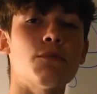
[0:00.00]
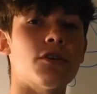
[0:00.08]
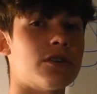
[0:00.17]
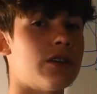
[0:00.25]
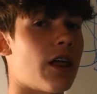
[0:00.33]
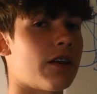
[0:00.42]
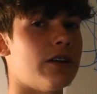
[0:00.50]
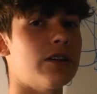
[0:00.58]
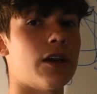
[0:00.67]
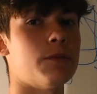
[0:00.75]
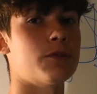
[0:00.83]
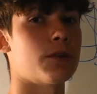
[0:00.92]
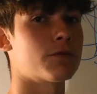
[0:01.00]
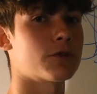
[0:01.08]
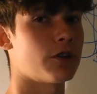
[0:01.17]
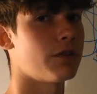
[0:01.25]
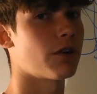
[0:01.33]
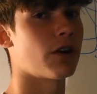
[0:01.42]
personality types, and I'm
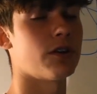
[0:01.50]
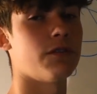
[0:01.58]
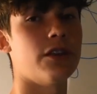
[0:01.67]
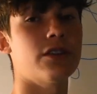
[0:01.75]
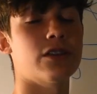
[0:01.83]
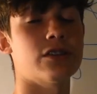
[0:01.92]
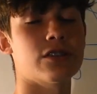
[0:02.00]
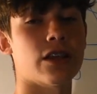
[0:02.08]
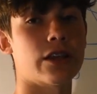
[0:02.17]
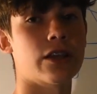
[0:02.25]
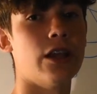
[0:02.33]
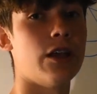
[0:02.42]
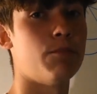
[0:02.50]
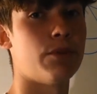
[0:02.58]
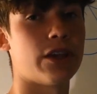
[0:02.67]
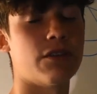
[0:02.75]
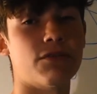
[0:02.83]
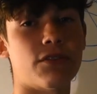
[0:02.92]
sure you've heard of it. Things like
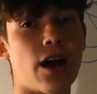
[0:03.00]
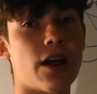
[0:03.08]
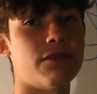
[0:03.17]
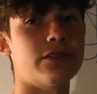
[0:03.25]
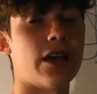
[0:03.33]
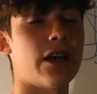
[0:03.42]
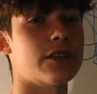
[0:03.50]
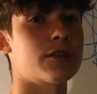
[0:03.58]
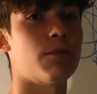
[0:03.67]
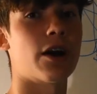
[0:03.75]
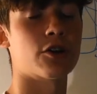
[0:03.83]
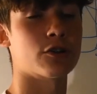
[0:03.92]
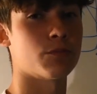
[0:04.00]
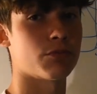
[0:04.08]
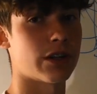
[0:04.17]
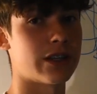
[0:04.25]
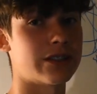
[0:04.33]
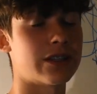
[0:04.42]
Big Five test,
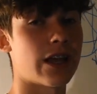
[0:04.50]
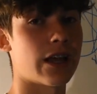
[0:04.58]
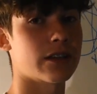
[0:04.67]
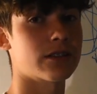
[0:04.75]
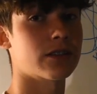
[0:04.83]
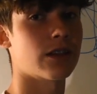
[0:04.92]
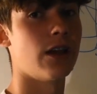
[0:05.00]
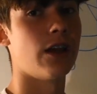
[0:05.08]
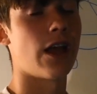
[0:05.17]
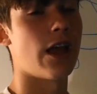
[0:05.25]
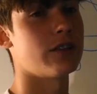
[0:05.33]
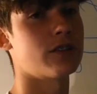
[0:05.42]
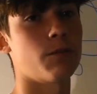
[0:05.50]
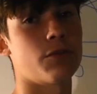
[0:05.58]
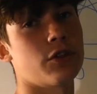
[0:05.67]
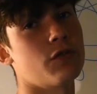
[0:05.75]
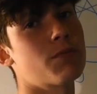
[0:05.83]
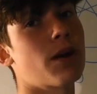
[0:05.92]
Myers-Briggs test, and
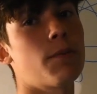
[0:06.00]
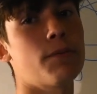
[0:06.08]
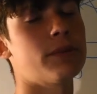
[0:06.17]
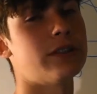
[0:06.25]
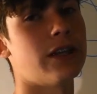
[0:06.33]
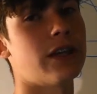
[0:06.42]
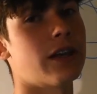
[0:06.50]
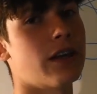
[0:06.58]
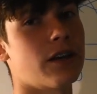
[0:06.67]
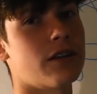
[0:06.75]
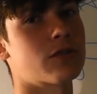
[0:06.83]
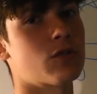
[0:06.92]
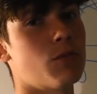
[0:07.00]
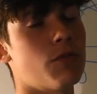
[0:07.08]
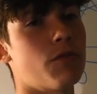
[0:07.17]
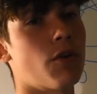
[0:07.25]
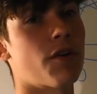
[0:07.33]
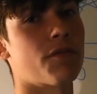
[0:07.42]
something you've probably taken in high school
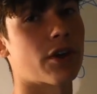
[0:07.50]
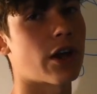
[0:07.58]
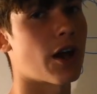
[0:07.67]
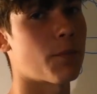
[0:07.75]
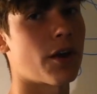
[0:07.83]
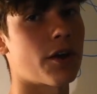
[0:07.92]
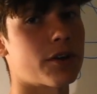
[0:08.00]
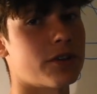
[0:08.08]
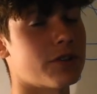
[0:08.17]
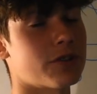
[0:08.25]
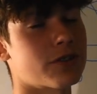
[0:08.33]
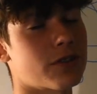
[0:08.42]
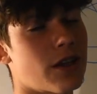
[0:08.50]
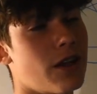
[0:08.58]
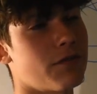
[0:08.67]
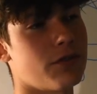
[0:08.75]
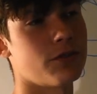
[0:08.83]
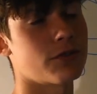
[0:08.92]
before and forgot about because it's kind
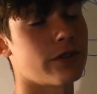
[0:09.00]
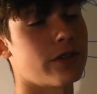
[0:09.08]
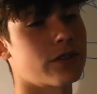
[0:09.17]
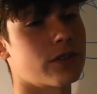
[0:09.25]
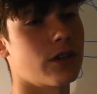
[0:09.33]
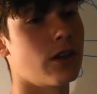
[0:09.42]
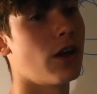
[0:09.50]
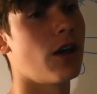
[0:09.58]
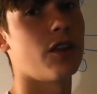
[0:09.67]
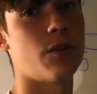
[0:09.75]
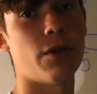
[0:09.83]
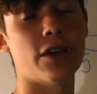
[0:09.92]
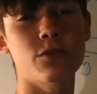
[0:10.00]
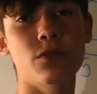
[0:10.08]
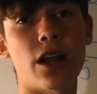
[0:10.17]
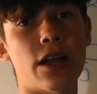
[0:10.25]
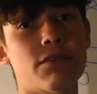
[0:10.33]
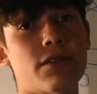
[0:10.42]
of useless. The best
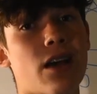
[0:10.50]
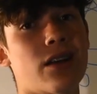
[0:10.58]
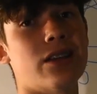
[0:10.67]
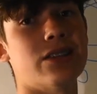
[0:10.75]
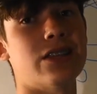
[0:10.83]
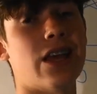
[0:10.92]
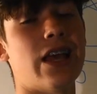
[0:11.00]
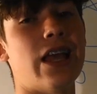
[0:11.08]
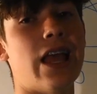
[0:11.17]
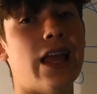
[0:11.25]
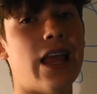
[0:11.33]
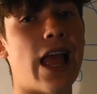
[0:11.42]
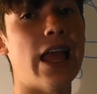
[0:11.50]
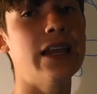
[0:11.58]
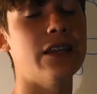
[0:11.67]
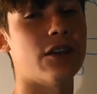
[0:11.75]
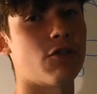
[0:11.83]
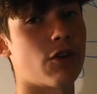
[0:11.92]
one I found is the
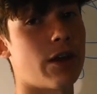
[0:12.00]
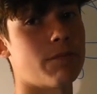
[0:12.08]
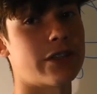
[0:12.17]
Enneagram